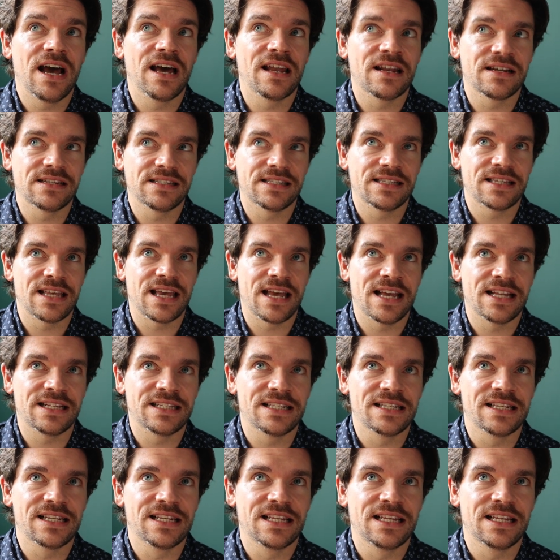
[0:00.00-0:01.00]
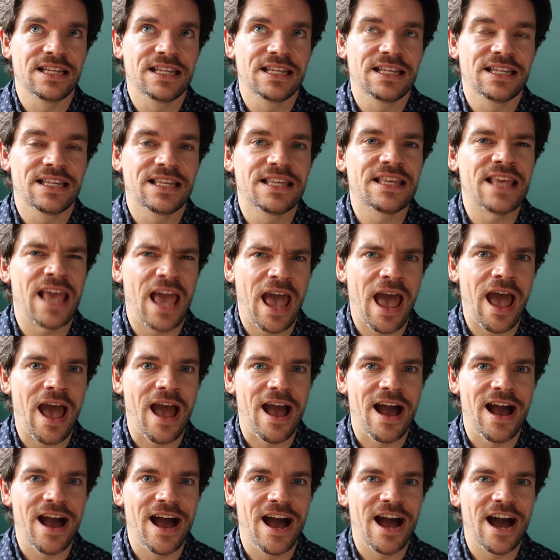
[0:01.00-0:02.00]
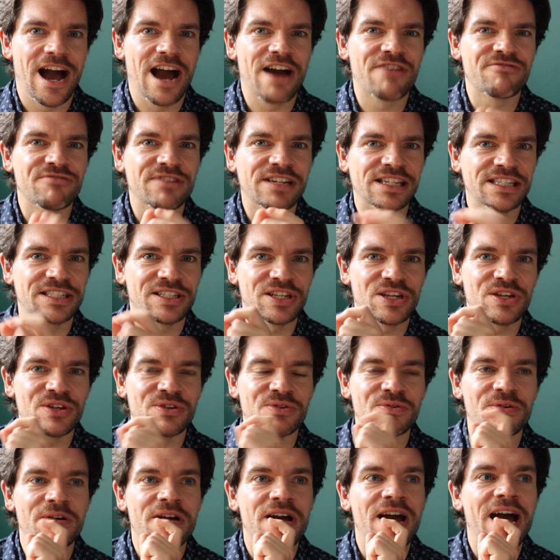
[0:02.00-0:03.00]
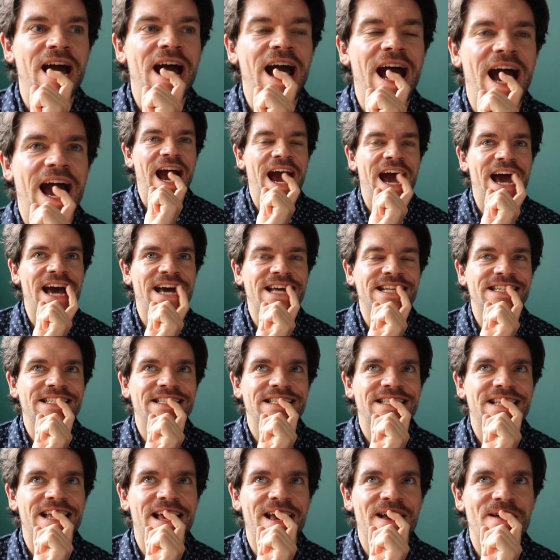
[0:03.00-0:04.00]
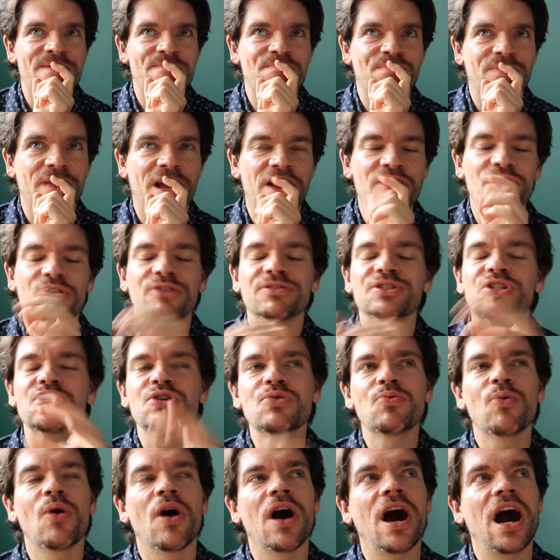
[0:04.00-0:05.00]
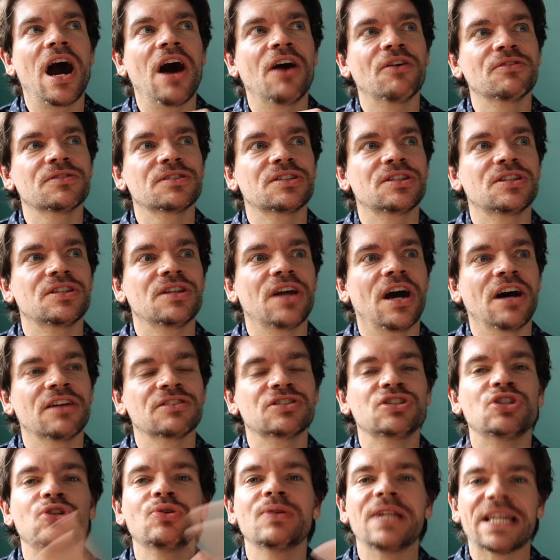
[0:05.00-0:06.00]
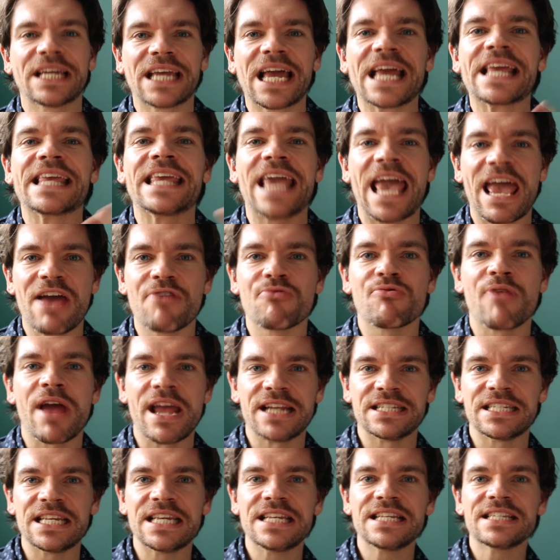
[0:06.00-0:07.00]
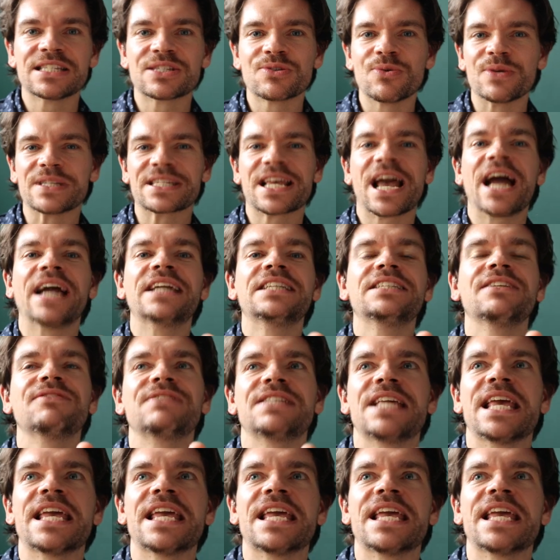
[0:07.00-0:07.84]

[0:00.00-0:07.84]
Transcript: And I said, yeah, I really do. And I thought, do you know what? I'll do like a get ready. So it's kind of